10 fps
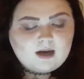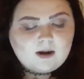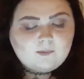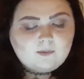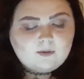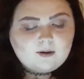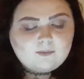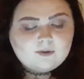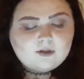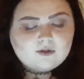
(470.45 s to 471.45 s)
I woke
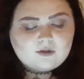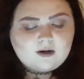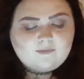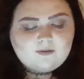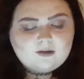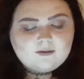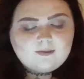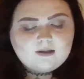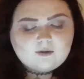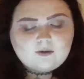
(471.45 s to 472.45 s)
up with a dry feeling in
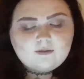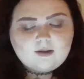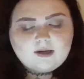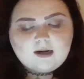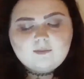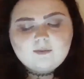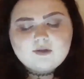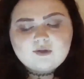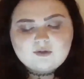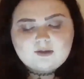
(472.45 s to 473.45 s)
my throat like I
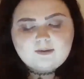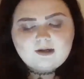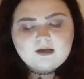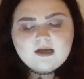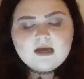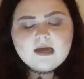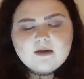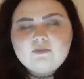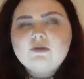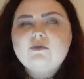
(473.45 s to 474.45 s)
was dreaming.
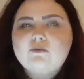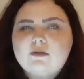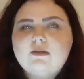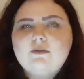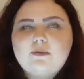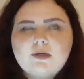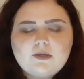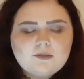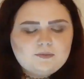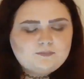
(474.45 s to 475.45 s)
It was really
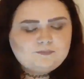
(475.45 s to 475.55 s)
weird.